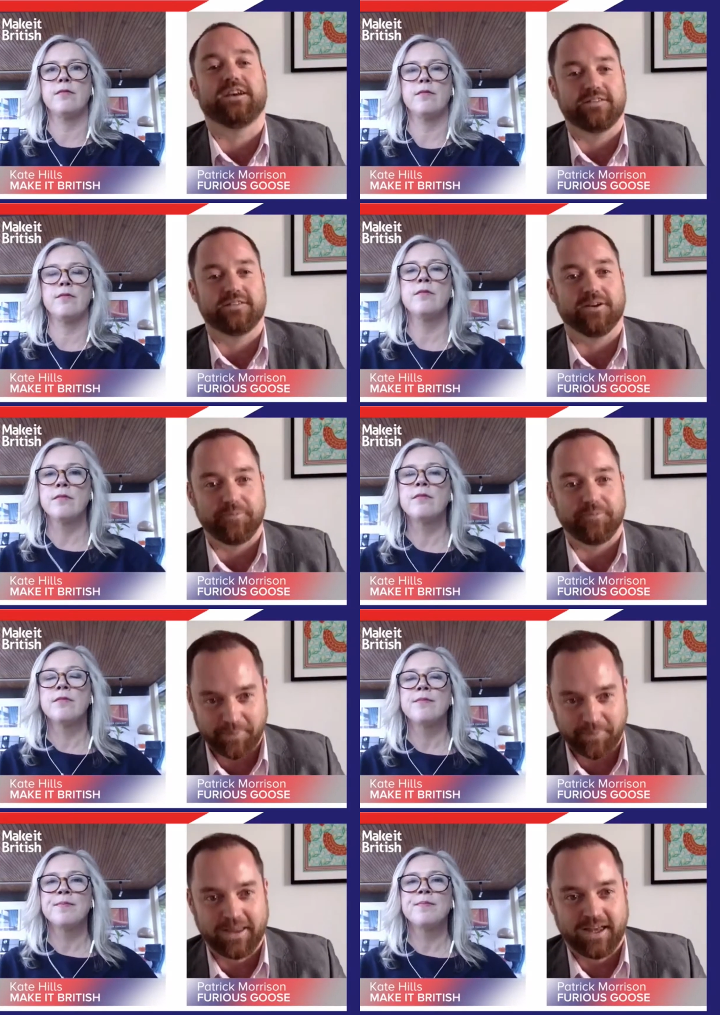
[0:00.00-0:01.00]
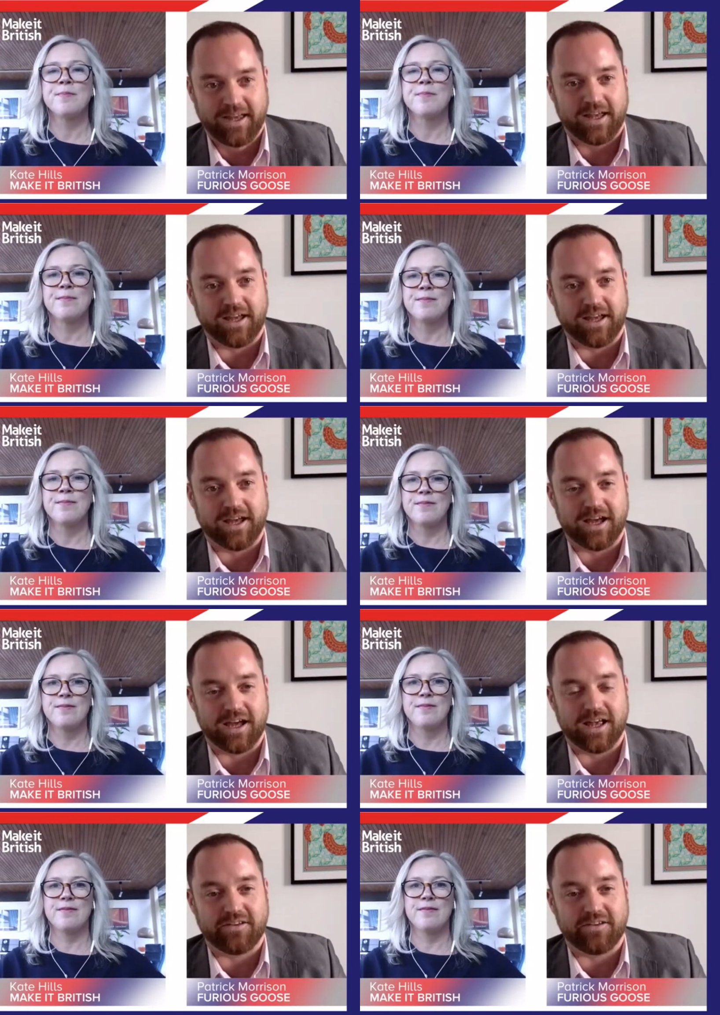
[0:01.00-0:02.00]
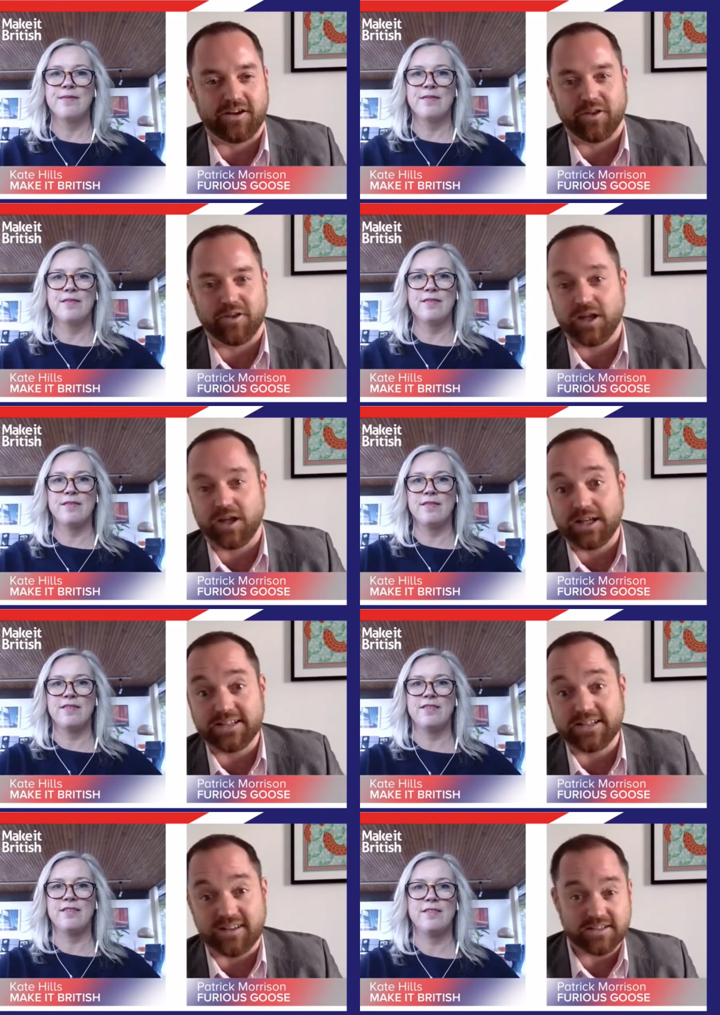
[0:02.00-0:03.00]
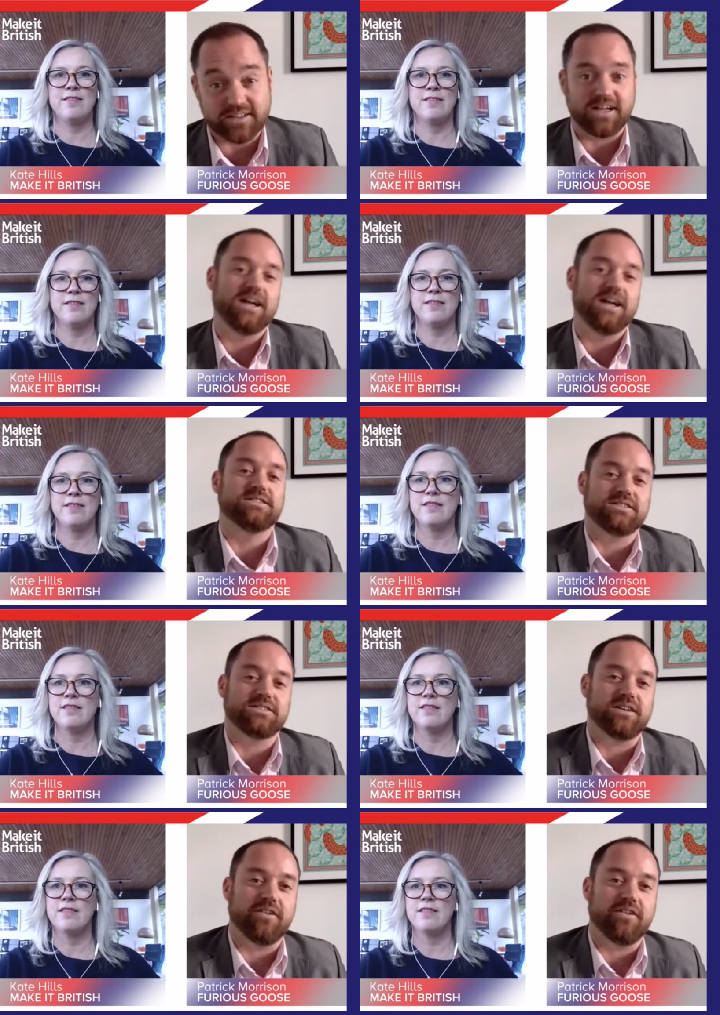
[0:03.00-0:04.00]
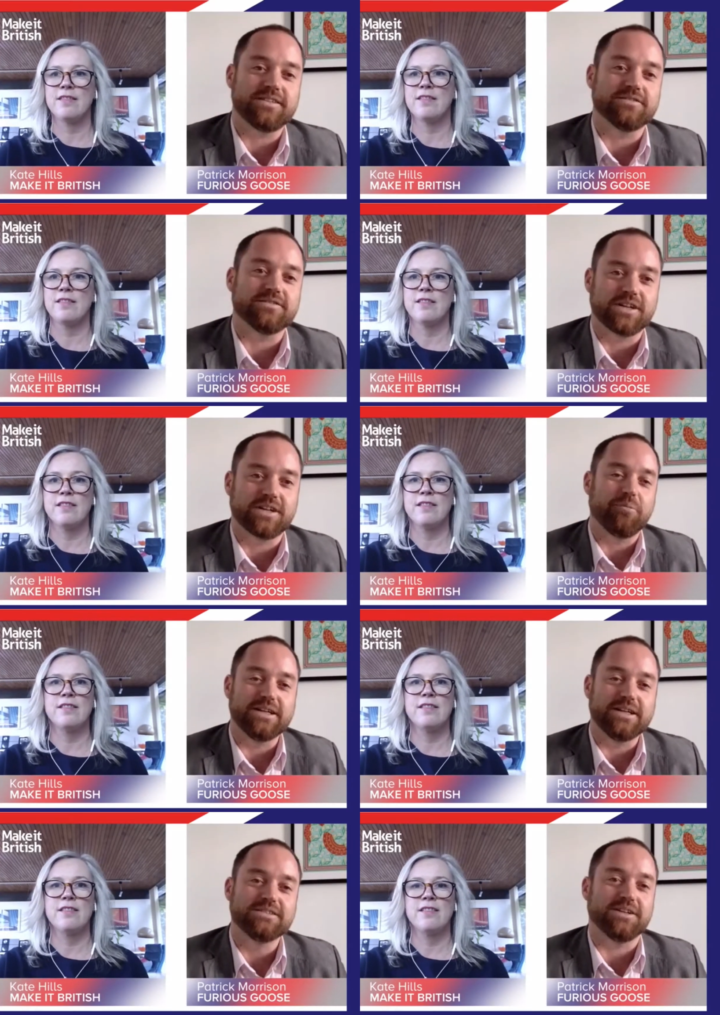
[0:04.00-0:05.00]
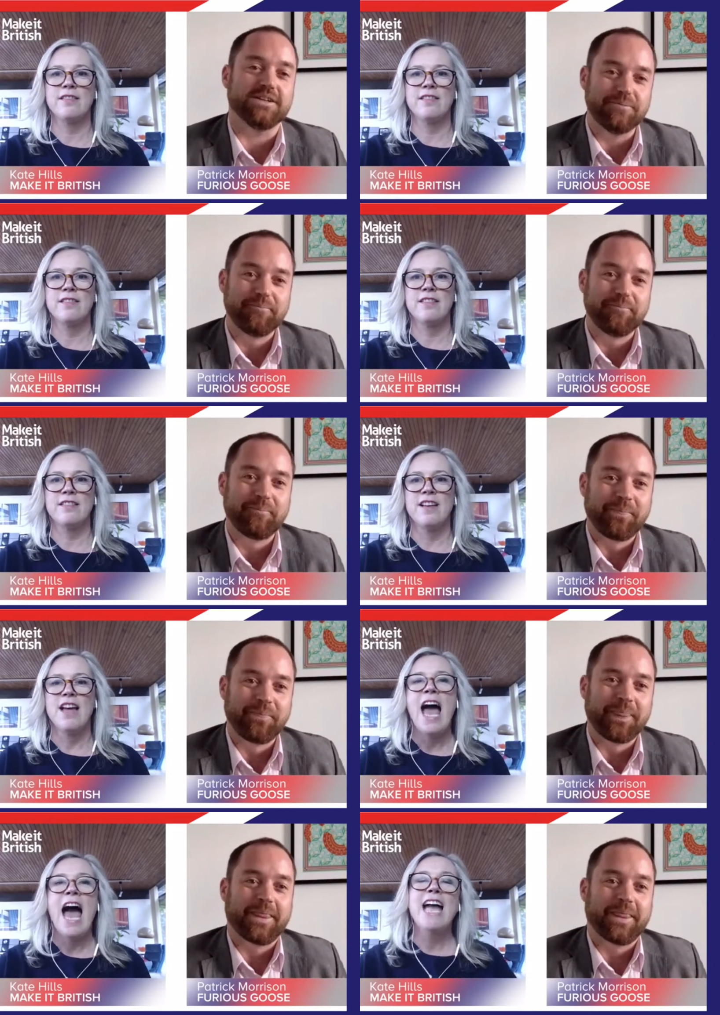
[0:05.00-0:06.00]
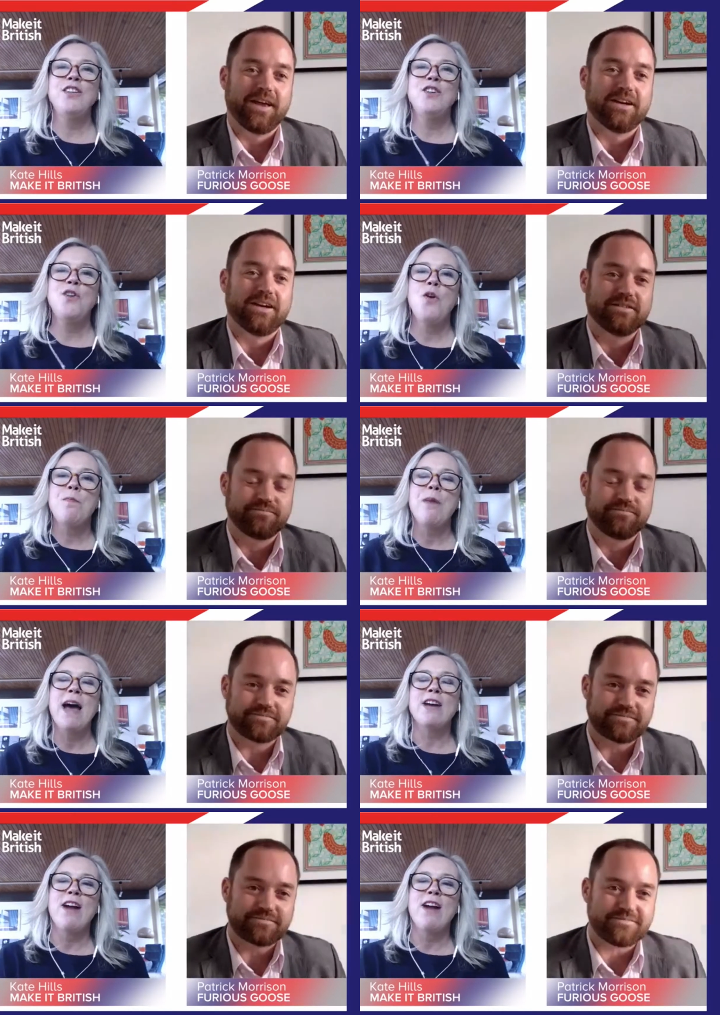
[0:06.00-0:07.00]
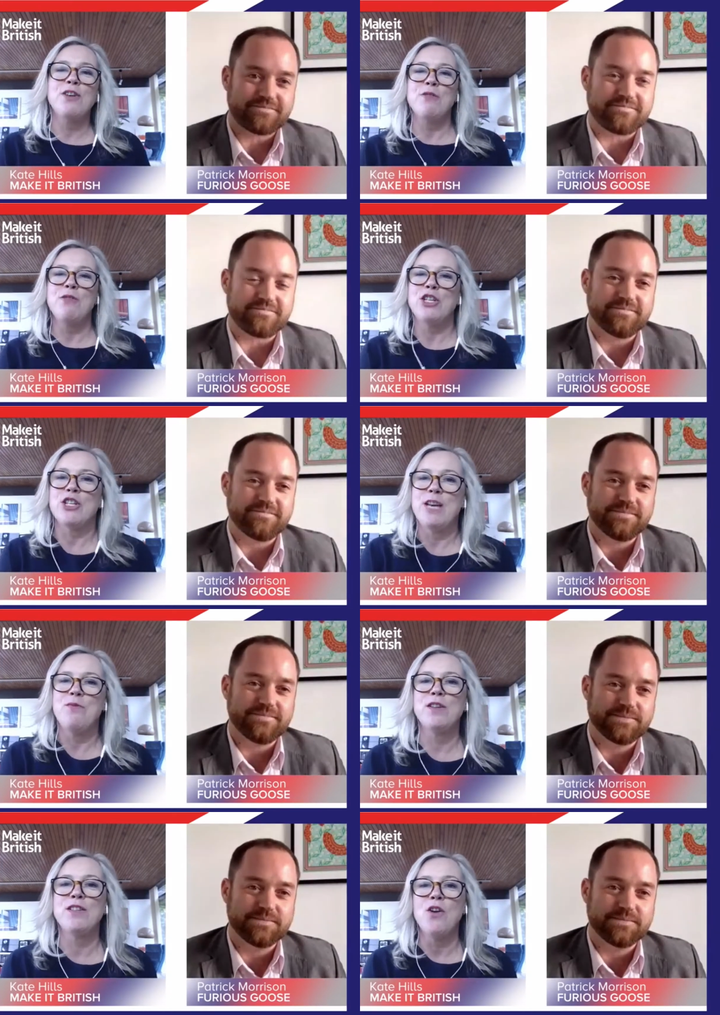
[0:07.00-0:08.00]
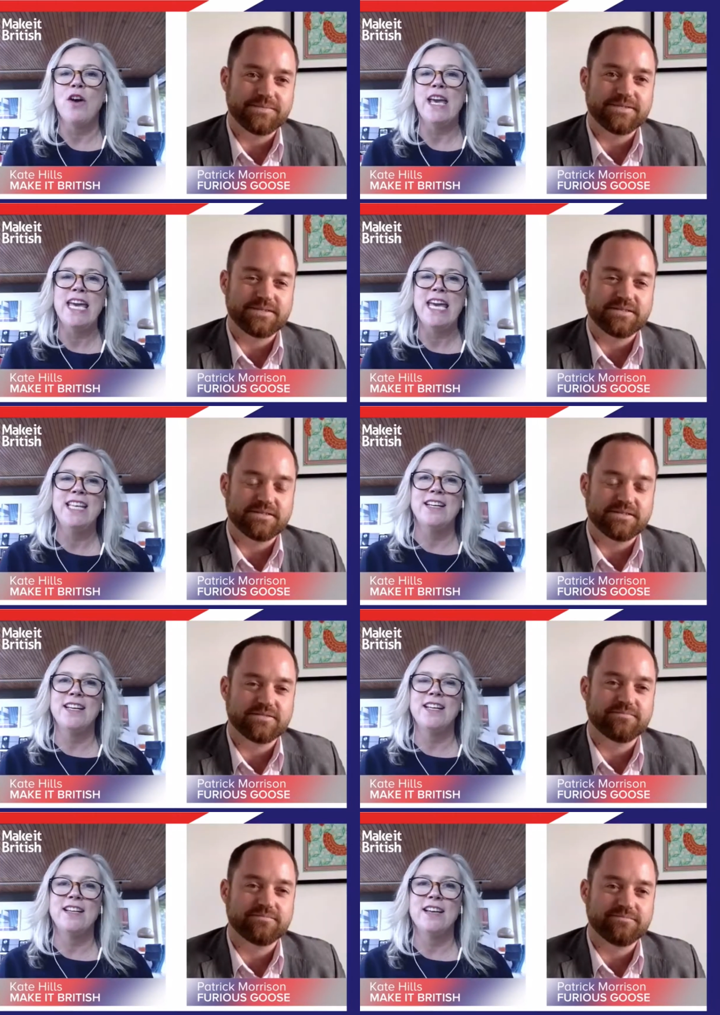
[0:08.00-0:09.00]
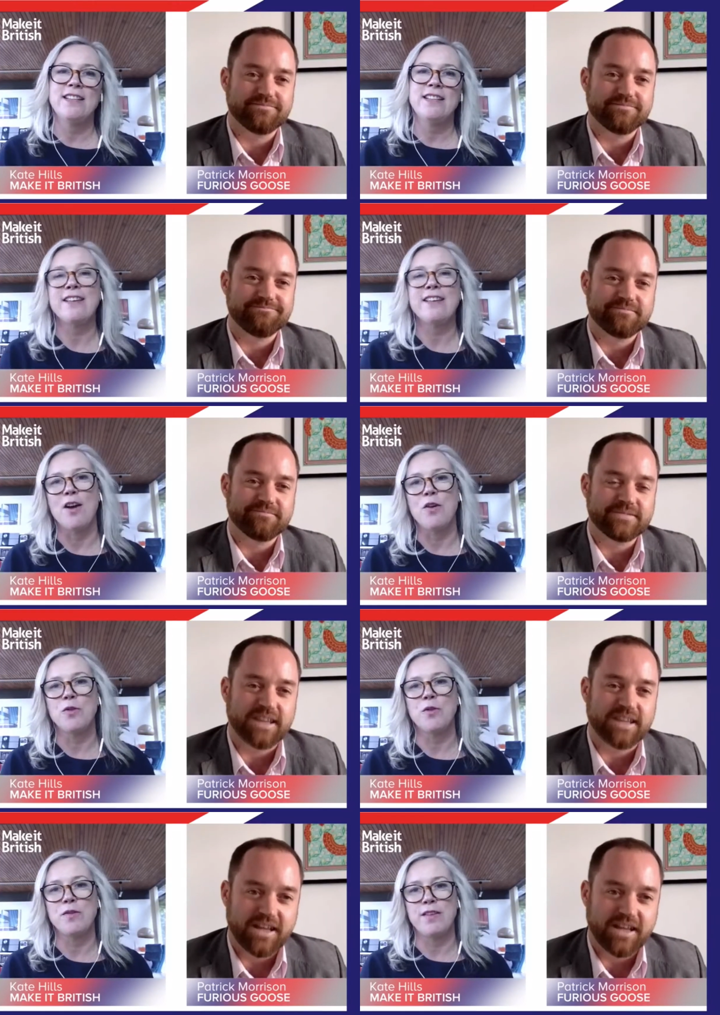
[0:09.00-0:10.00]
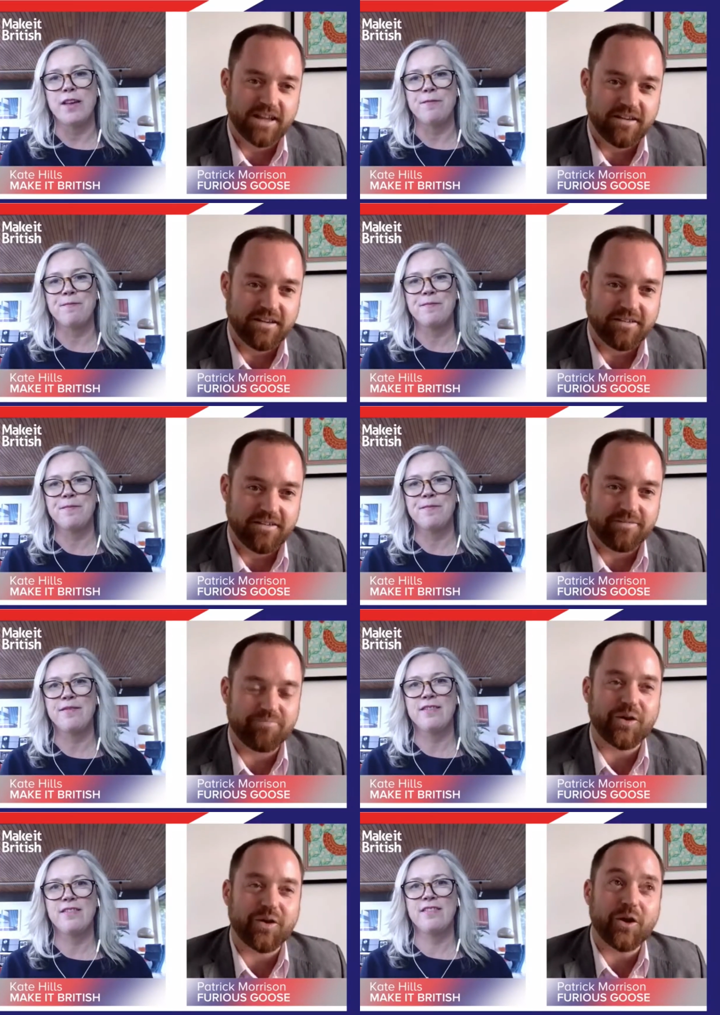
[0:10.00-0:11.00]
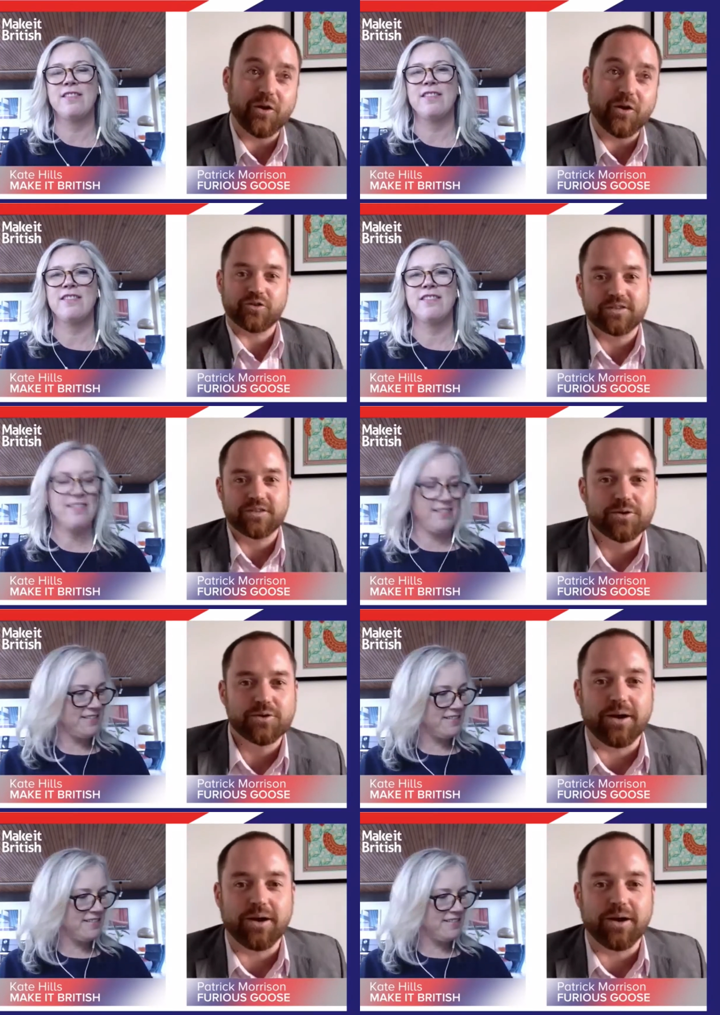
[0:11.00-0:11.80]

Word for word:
Speaker 1: So, uh, and I'm the lead designer and director of the company. So.
Speaker 2: And your background originally was not in textiles, was it?
Speaker 1: No, not at all. I